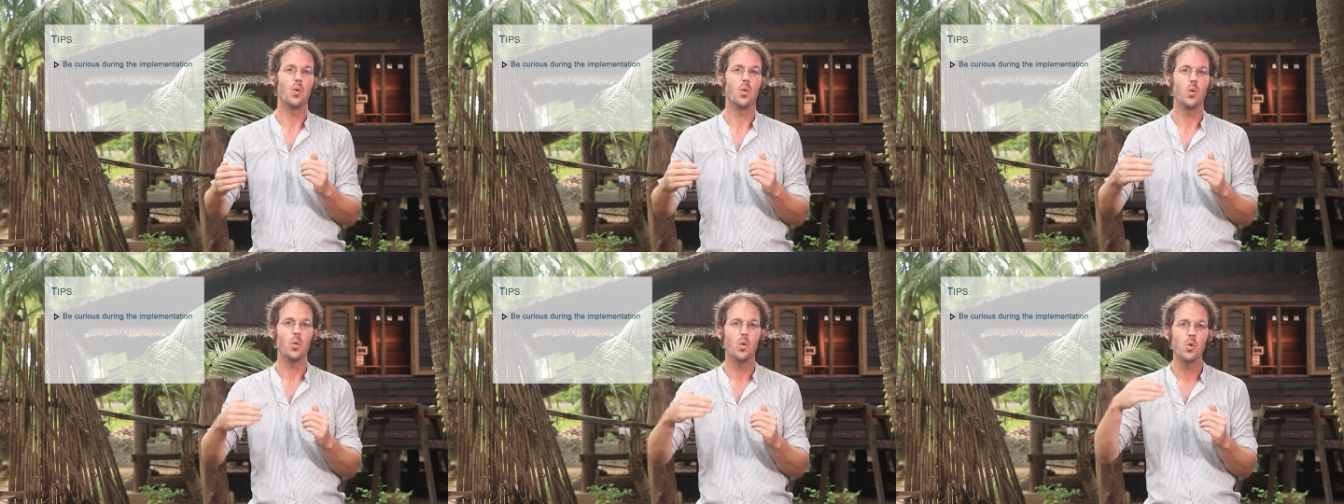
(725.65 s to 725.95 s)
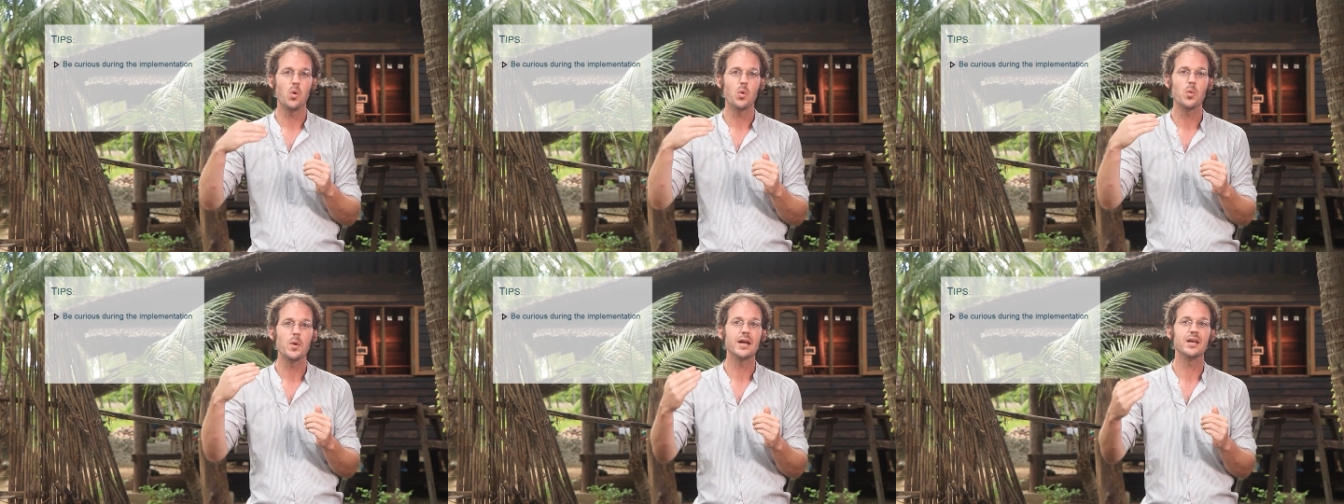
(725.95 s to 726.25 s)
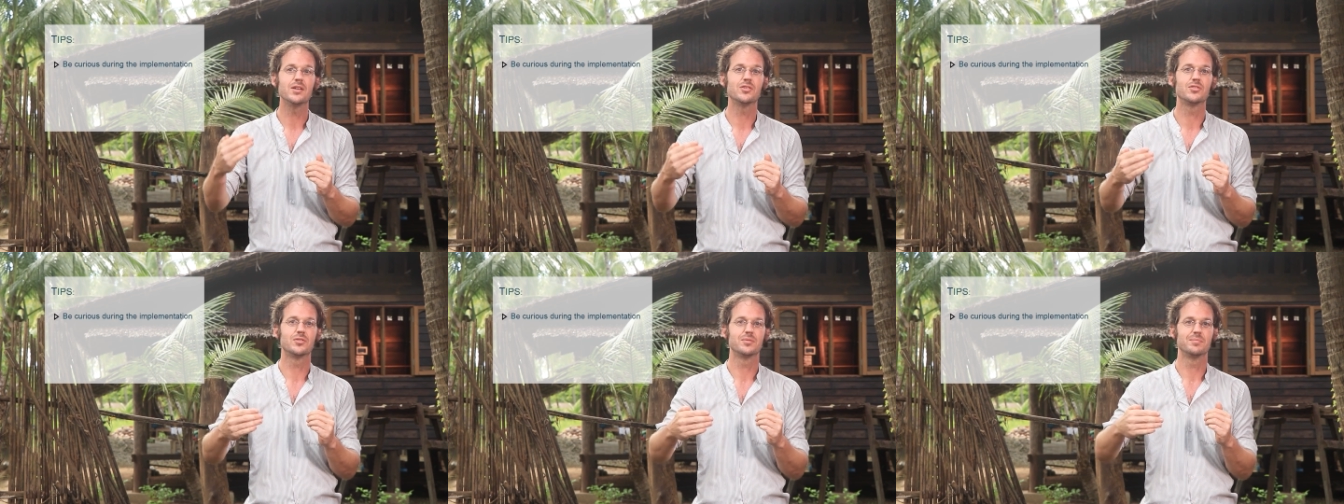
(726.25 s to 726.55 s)

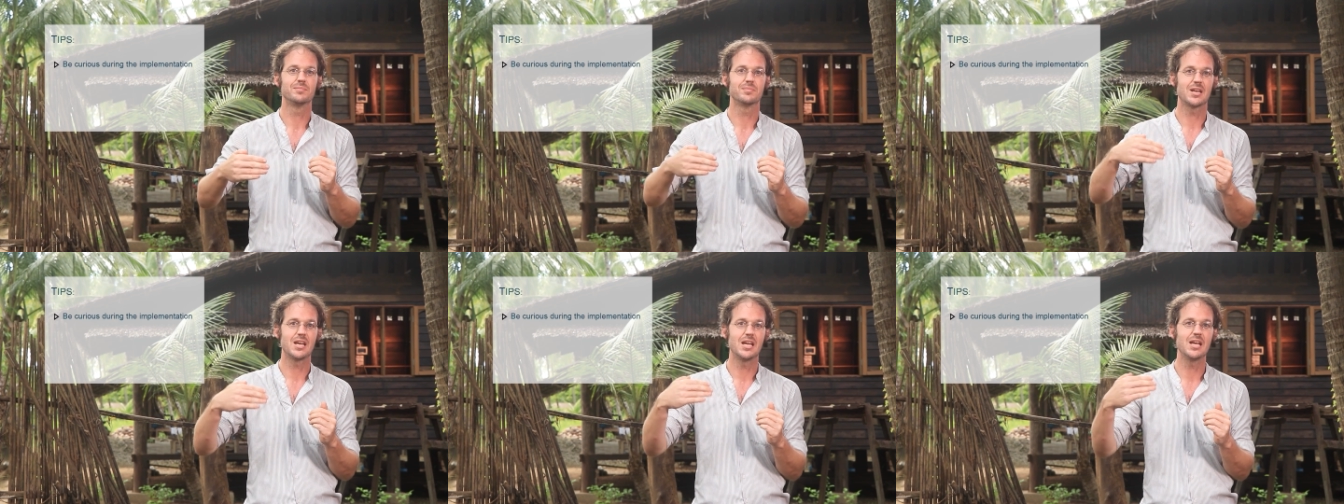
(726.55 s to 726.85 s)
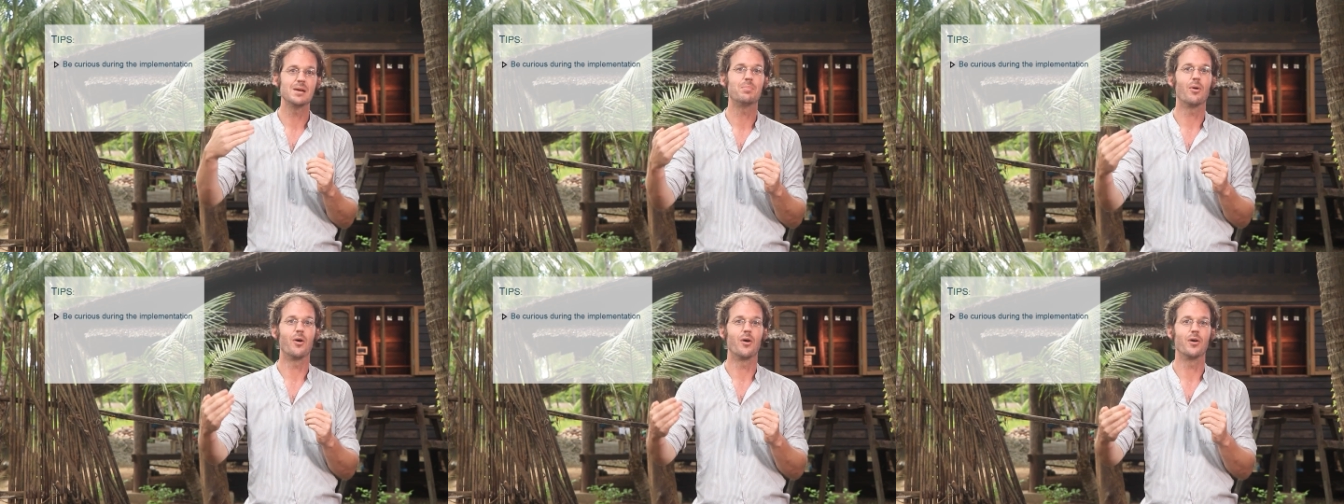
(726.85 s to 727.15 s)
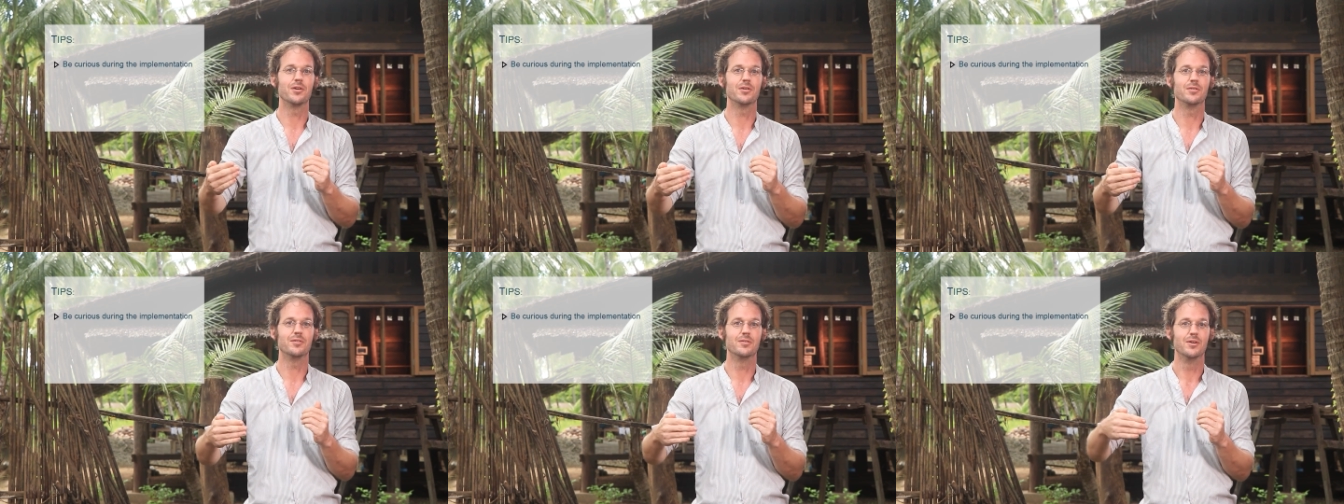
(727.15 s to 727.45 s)
always keep
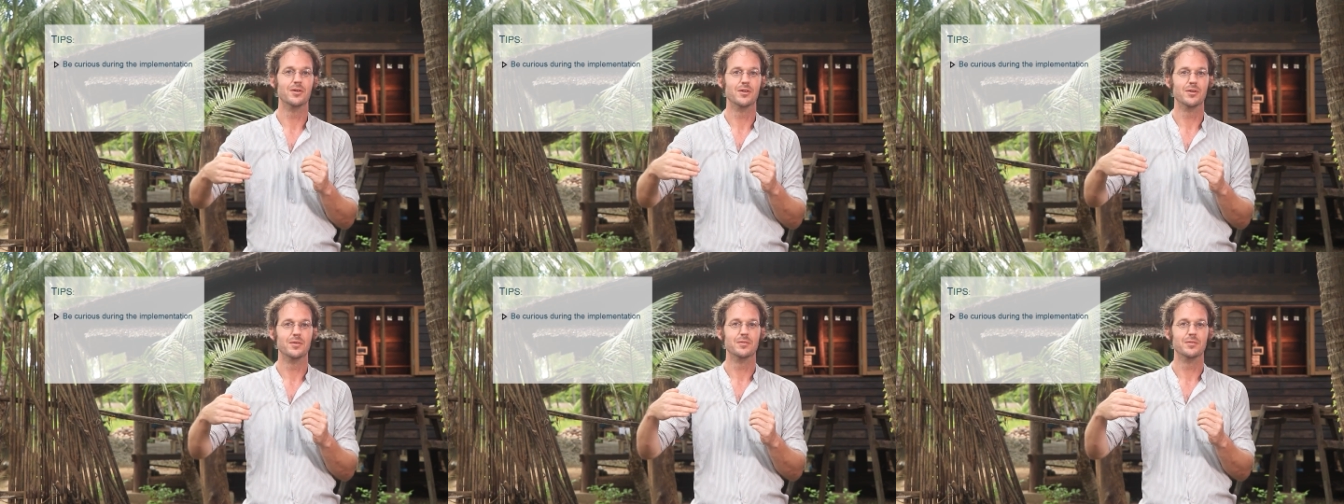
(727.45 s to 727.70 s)
on